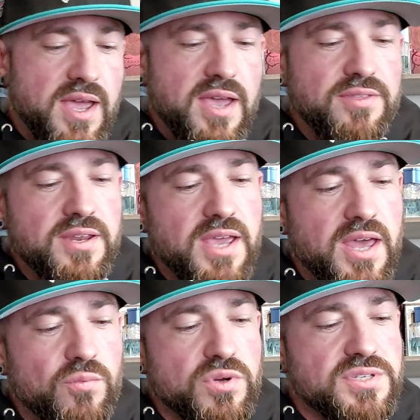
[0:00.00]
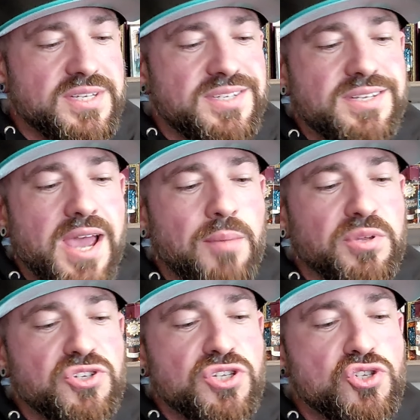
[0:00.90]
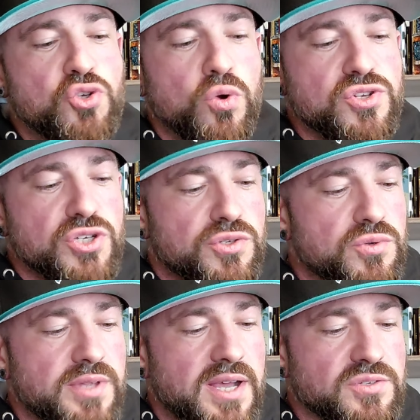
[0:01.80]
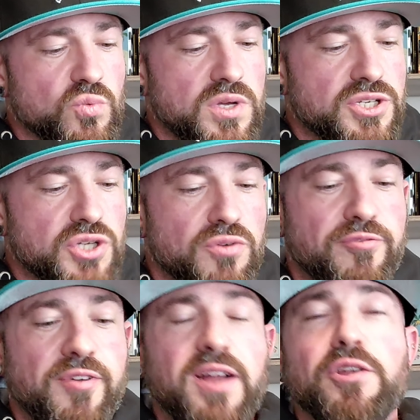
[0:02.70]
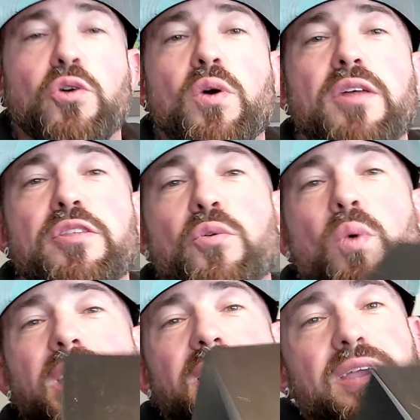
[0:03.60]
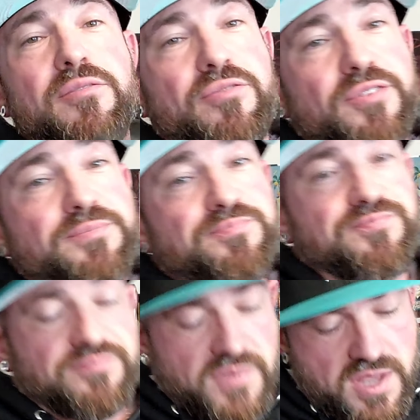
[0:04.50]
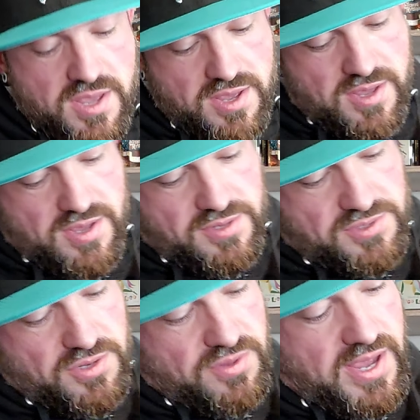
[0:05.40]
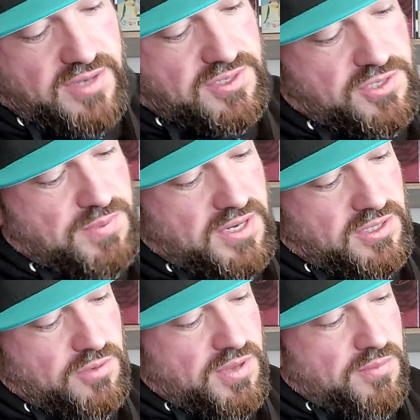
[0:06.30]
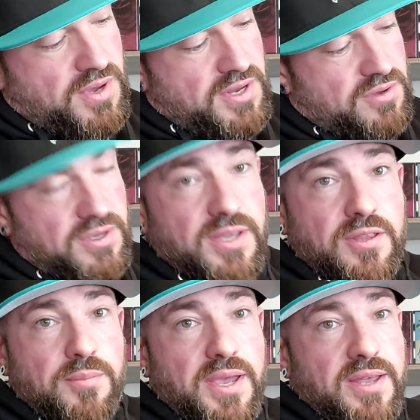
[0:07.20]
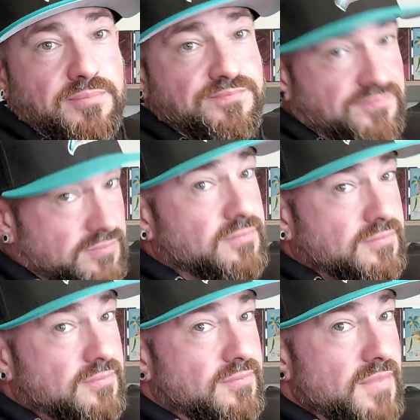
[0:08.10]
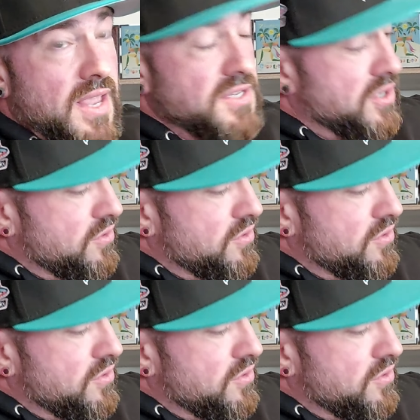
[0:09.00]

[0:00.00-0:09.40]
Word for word: Anthony Edwards, established in Georgia, 2001. Don't follow the wave. So they actually spent a little bit of money on getting the man his